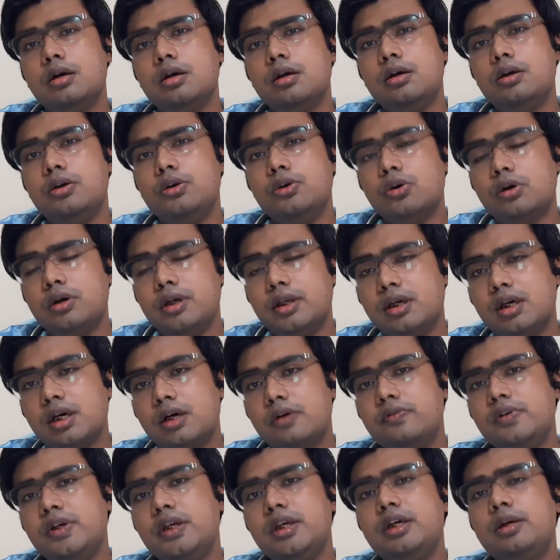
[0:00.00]
Your
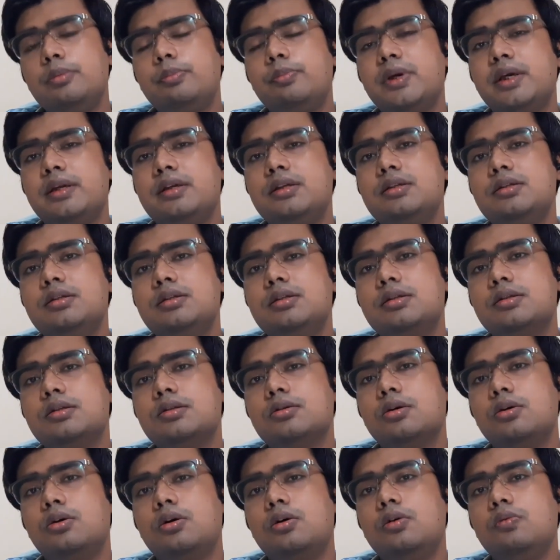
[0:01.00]
recovery depends
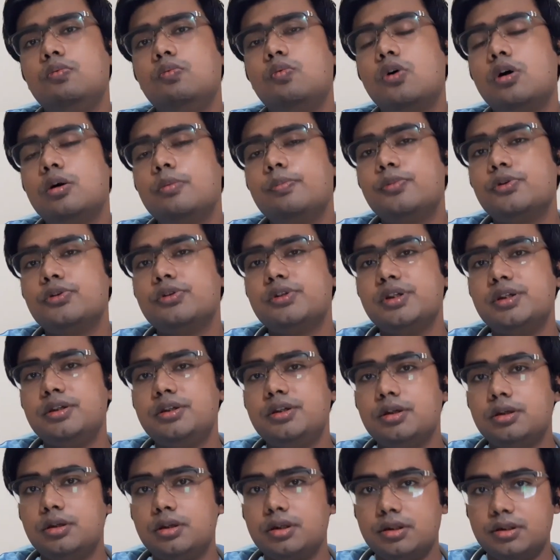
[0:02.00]
on what
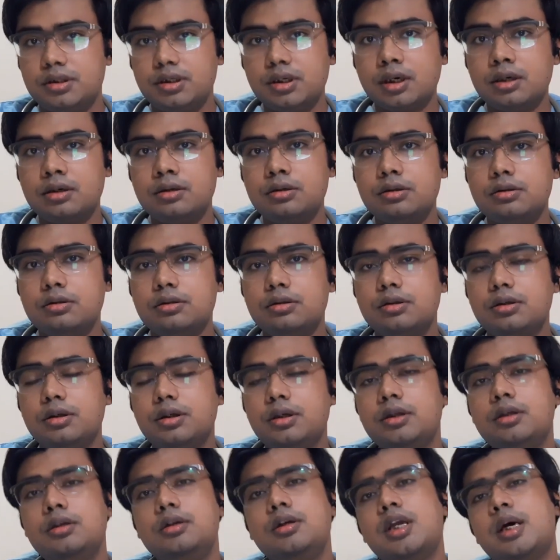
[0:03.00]
procedure is done.
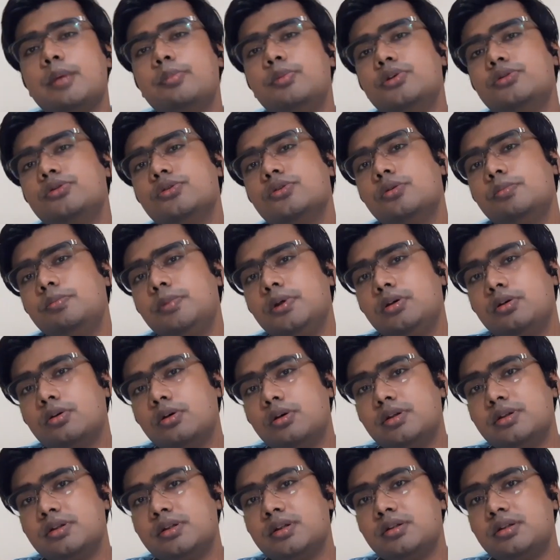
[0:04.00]
In a laparoscopic
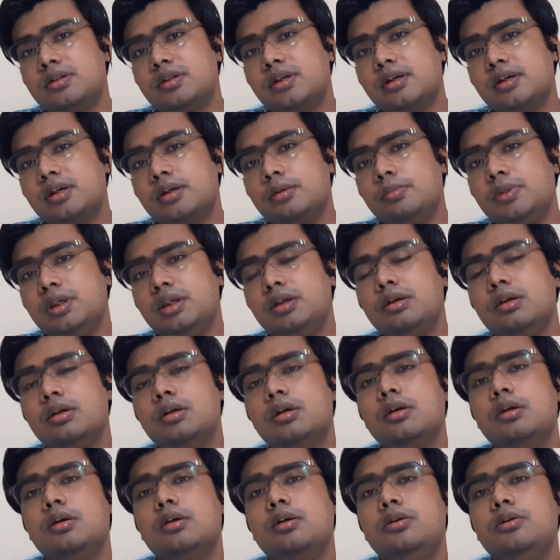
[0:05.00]
cholecystectomy,
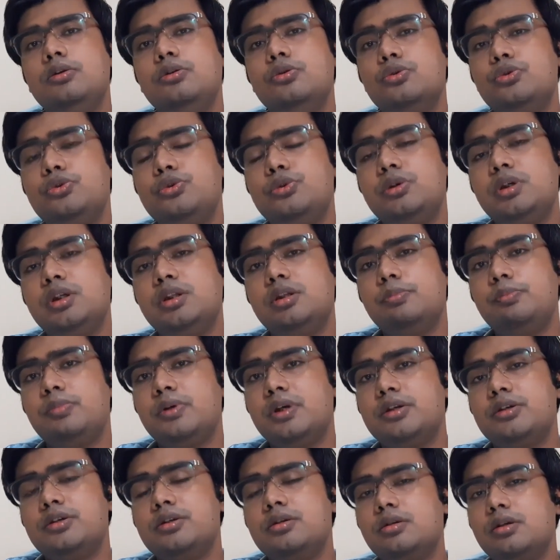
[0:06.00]
usually the
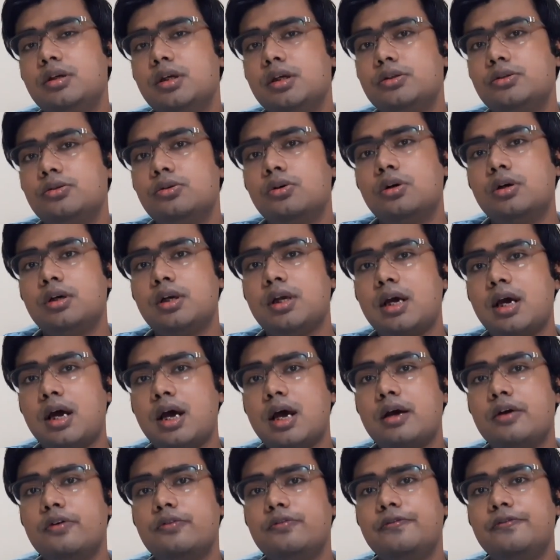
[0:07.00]
patient does not
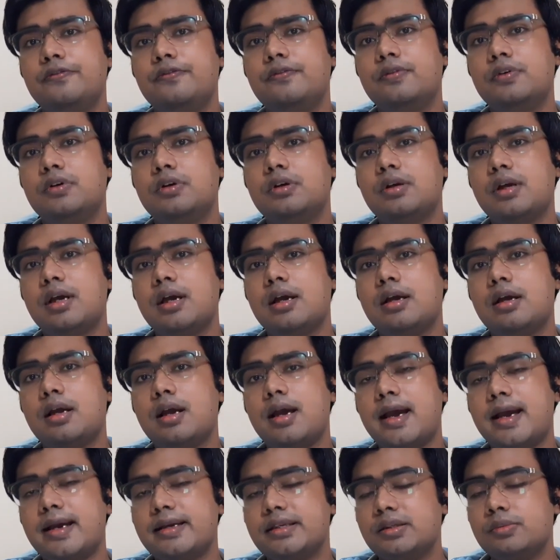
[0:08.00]
have
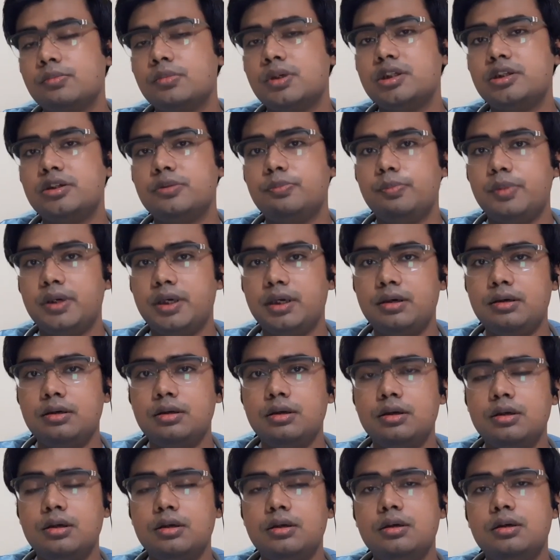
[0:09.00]
as much pain,
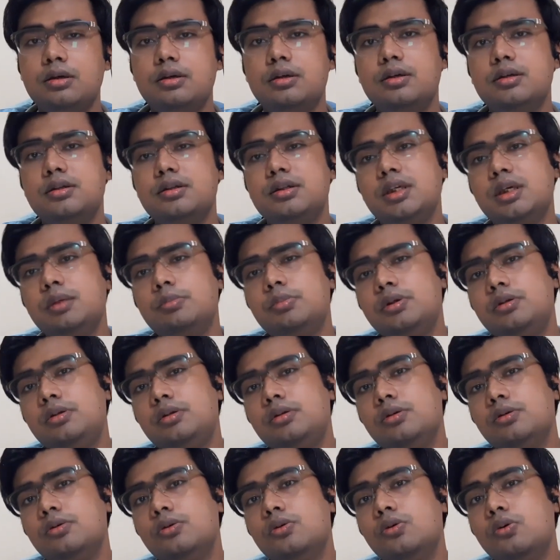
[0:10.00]
is able
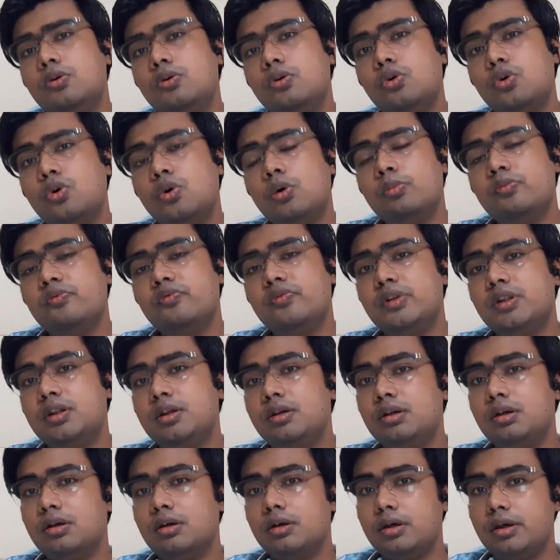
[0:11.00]
to go home
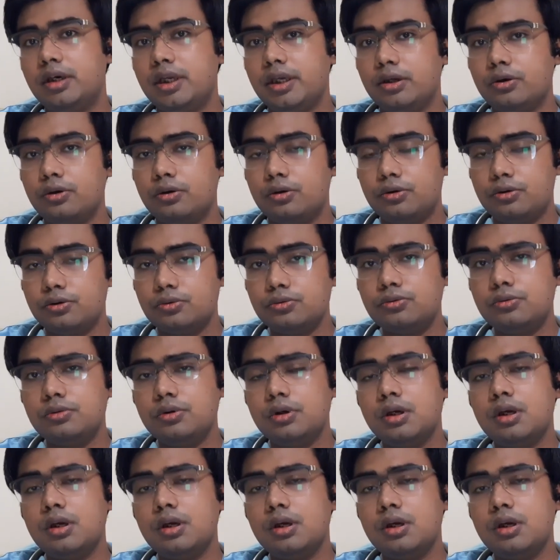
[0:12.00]
within a day or two,